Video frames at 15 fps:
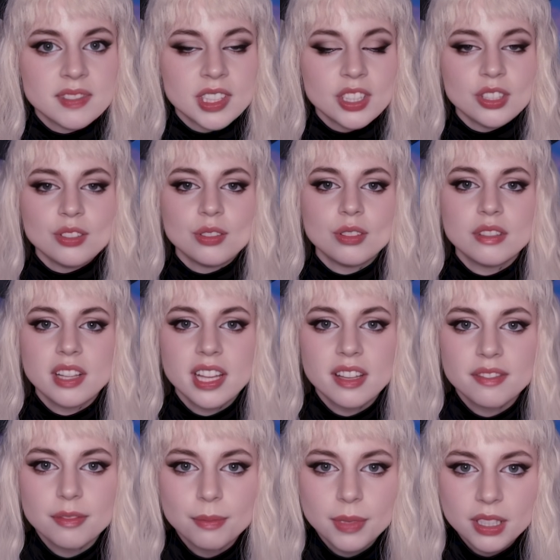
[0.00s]
You know they
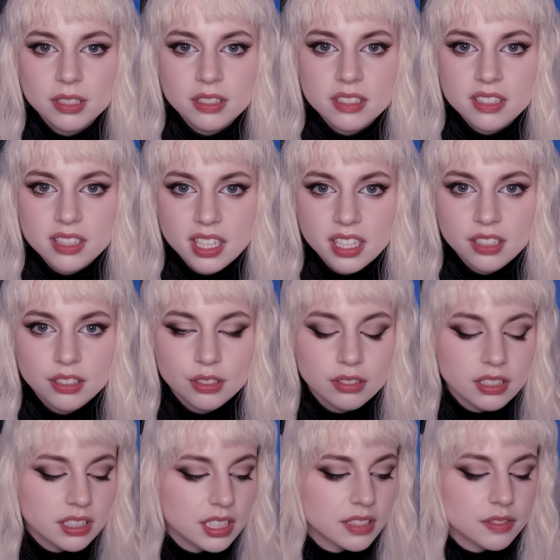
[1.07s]
have mirrors there, you
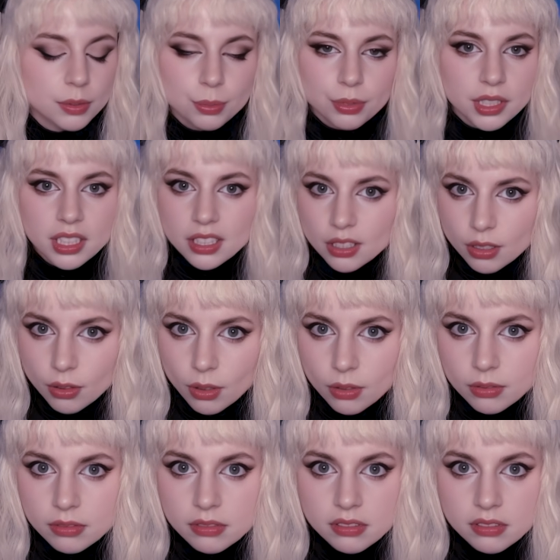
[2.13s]
didn't have to bring your own.